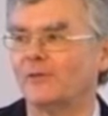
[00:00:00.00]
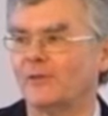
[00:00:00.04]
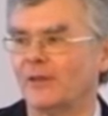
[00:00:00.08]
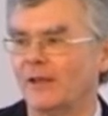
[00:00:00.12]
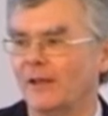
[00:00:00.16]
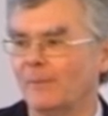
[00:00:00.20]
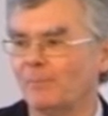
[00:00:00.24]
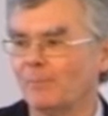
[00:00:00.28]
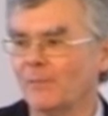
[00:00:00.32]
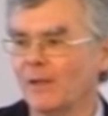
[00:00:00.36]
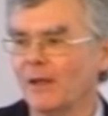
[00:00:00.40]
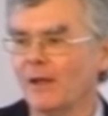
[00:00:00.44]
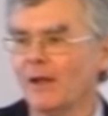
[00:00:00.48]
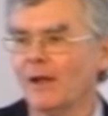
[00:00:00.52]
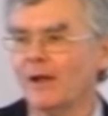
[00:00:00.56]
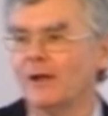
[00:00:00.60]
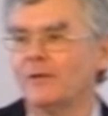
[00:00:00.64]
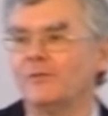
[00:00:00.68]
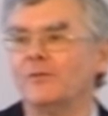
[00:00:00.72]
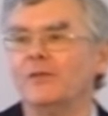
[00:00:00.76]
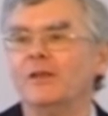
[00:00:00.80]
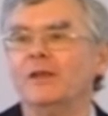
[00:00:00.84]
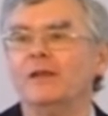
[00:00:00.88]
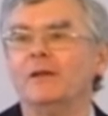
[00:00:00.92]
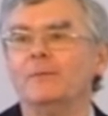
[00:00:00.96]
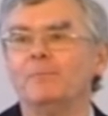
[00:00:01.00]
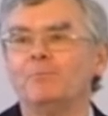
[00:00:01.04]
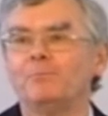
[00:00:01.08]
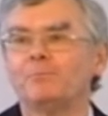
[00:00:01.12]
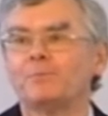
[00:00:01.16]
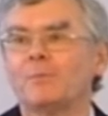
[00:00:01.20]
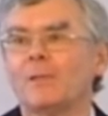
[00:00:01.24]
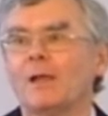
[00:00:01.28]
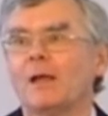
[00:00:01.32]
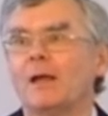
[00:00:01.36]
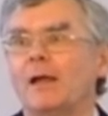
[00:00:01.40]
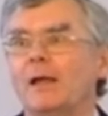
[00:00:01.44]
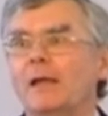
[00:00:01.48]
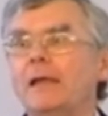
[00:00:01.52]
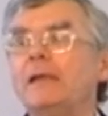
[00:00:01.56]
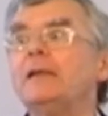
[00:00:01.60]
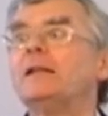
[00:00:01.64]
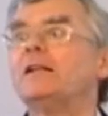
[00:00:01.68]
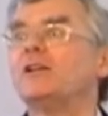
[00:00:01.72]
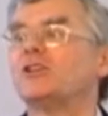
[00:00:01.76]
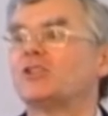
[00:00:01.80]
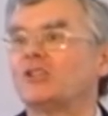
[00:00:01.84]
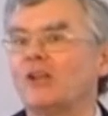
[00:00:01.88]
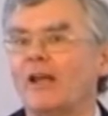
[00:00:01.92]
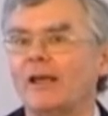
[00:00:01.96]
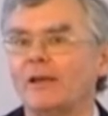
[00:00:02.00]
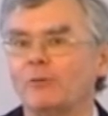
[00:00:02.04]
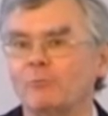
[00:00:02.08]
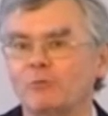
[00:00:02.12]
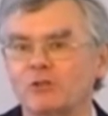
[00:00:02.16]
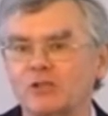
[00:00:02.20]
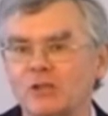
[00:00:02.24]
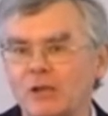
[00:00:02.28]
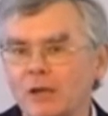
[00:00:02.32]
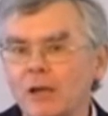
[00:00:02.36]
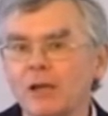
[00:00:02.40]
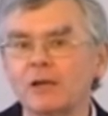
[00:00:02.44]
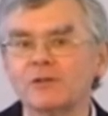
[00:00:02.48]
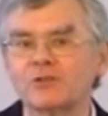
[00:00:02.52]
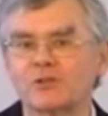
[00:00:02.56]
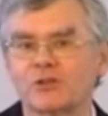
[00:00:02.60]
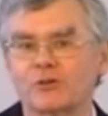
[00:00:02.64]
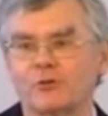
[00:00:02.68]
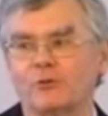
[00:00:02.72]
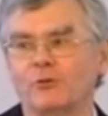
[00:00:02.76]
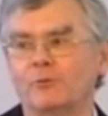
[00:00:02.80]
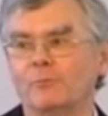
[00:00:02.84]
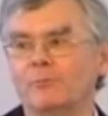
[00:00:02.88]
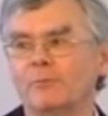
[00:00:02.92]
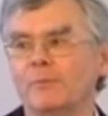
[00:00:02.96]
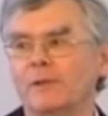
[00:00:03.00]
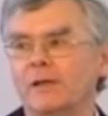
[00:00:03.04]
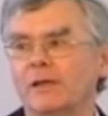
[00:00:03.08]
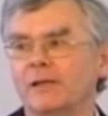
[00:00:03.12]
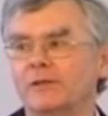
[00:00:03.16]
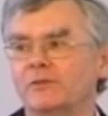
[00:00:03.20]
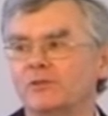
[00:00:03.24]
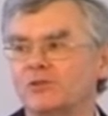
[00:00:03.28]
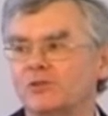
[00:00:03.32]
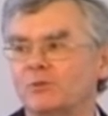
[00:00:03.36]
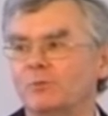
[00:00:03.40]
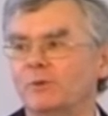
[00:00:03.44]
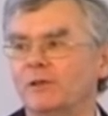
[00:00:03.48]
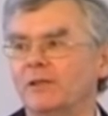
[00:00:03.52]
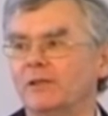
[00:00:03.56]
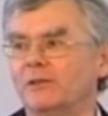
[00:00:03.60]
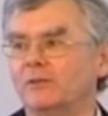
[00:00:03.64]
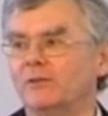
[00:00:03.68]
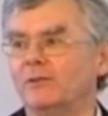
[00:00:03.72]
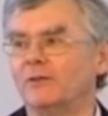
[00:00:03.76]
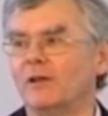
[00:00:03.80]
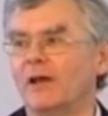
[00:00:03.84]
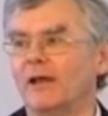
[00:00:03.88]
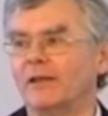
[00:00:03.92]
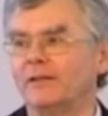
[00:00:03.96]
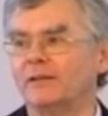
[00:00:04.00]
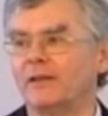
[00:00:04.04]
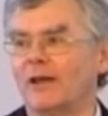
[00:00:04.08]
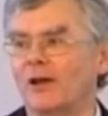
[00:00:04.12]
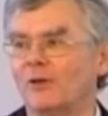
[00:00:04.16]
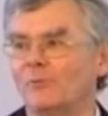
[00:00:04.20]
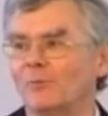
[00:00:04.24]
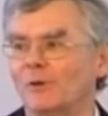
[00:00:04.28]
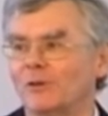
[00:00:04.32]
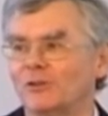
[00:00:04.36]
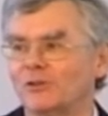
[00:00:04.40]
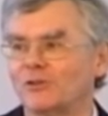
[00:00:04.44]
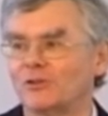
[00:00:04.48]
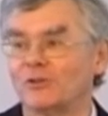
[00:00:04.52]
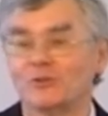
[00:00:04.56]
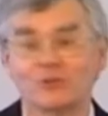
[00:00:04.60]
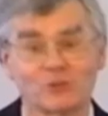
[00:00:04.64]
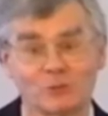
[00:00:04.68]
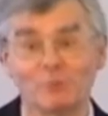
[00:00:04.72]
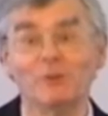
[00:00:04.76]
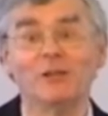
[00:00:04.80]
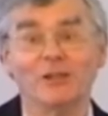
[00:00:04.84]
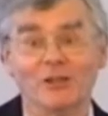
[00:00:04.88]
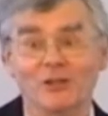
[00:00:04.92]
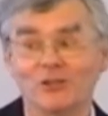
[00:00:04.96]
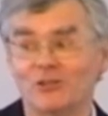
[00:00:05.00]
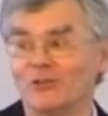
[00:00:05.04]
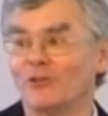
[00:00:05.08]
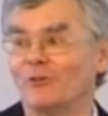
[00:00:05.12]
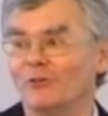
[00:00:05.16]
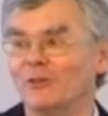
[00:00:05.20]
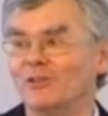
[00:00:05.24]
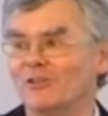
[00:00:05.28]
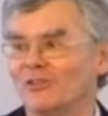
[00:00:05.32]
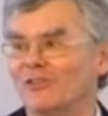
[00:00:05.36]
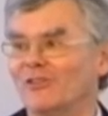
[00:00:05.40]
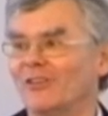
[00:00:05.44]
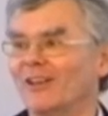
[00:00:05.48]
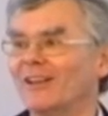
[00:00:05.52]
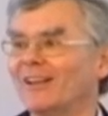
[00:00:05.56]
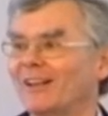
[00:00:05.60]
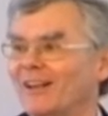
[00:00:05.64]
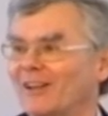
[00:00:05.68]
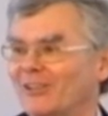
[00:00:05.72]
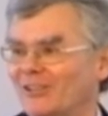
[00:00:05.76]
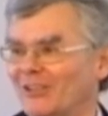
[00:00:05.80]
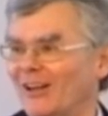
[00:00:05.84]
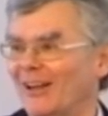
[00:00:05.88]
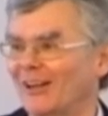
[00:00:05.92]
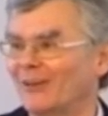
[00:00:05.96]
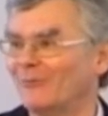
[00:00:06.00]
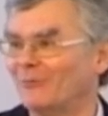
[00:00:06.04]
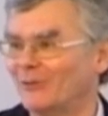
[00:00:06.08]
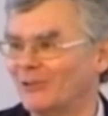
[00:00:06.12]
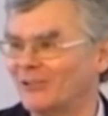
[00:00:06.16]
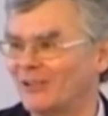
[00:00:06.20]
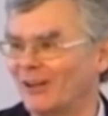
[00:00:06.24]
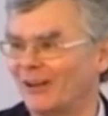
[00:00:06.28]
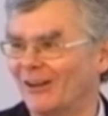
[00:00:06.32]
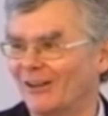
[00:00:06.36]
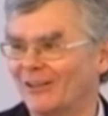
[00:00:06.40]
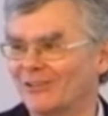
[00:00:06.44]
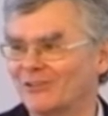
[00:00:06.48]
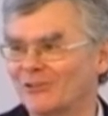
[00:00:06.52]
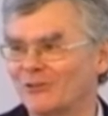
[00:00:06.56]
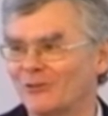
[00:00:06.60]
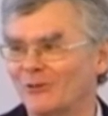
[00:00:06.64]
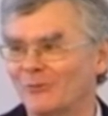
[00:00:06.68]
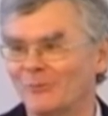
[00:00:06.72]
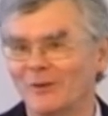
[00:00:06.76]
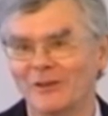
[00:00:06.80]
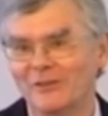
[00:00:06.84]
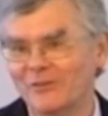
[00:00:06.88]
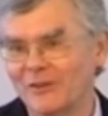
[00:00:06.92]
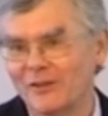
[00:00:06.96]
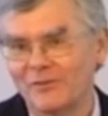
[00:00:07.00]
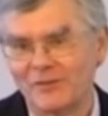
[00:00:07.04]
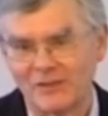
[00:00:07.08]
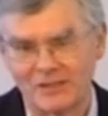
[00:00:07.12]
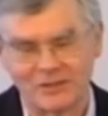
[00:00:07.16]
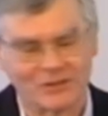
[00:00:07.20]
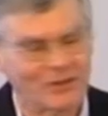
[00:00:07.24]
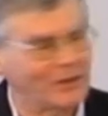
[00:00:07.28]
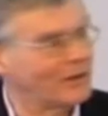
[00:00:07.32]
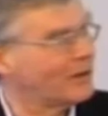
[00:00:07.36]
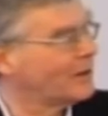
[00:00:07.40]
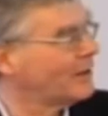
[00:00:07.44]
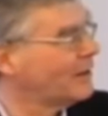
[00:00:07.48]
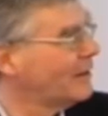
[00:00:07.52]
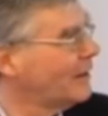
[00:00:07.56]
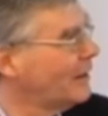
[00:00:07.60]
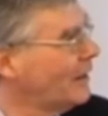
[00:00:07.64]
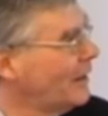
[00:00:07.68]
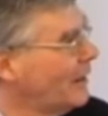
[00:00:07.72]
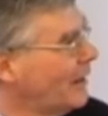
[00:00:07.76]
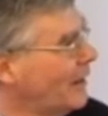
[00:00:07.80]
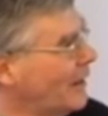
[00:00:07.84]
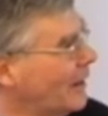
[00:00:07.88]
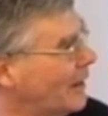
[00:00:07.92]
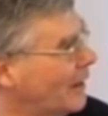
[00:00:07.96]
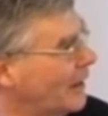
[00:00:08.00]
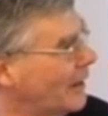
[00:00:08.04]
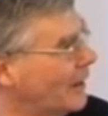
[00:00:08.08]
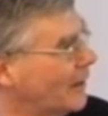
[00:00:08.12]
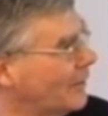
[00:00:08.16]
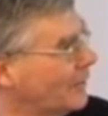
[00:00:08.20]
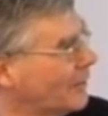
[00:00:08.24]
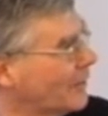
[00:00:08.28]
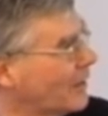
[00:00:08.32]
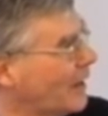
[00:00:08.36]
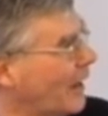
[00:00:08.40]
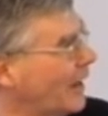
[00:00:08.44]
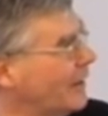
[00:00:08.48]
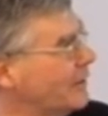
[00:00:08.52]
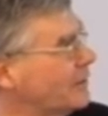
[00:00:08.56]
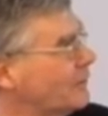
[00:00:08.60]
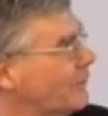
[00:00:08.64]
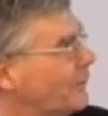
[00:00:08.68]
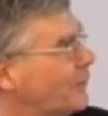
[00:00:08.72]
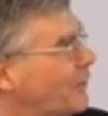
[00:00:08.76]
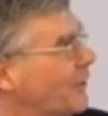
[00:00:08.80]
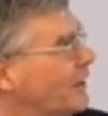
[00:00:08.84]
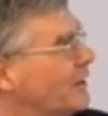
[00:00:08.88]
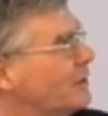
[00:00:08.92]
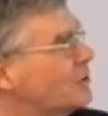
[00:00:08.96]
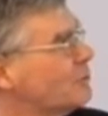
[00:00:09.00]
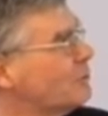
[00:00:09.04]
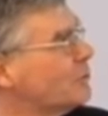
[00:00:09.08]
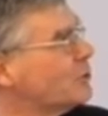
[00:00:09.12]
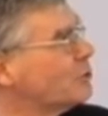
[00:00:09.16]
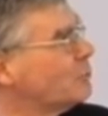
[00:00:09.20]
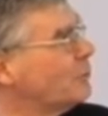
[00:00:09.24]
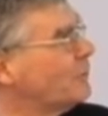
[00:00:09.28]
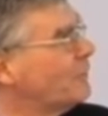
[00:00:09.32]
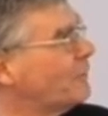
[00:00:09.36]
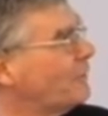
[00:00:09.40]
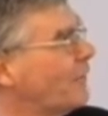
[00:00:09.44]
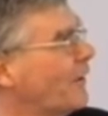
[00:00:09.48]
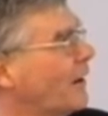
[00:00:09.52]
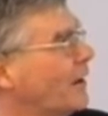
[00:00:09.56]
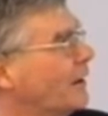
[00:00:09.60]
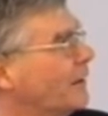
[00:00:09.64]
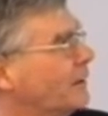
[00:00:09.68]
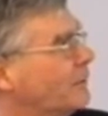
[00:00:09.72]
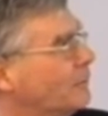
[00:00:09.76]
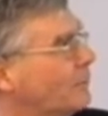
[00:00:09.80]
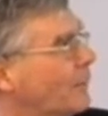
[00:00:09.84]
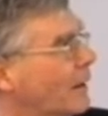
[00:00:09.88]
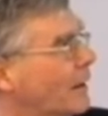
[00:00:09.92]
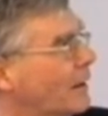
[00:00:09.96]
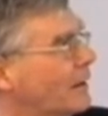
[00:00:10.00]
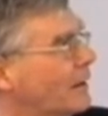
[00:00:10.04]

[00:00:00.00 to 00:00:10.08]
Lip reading: the English language classroom in Sweden and how much Swedish there is in the English language classroom. And these are the kind of things which we find by